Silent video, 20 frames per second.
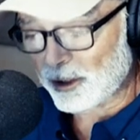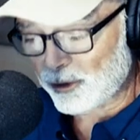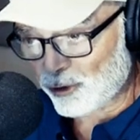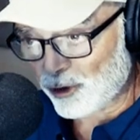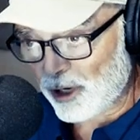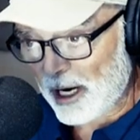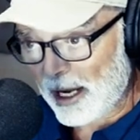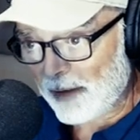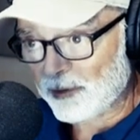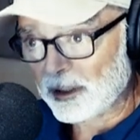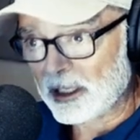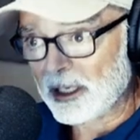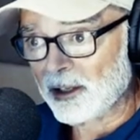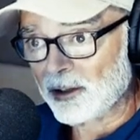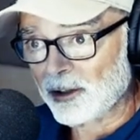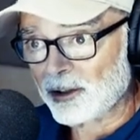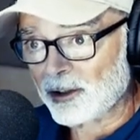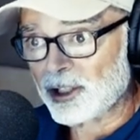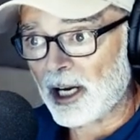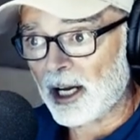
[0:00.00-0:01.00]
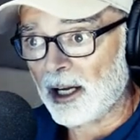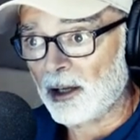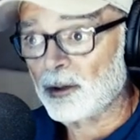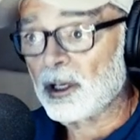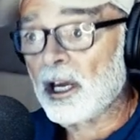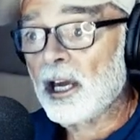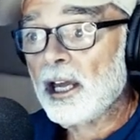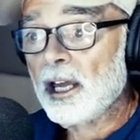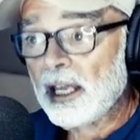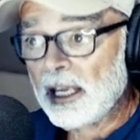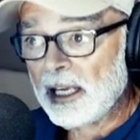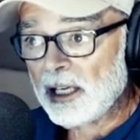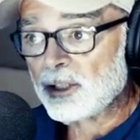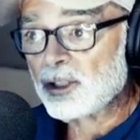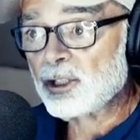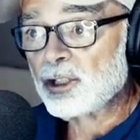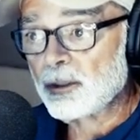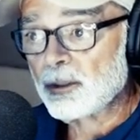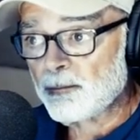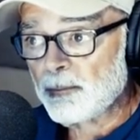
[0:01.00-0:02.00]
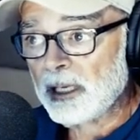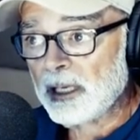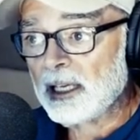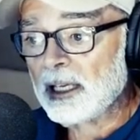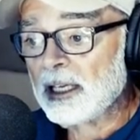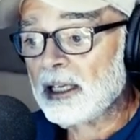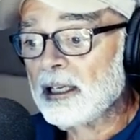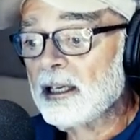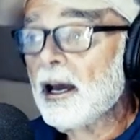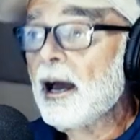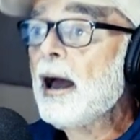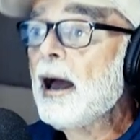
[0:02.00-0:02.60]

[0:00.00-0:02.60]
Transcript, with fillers: trafficking your child, it should be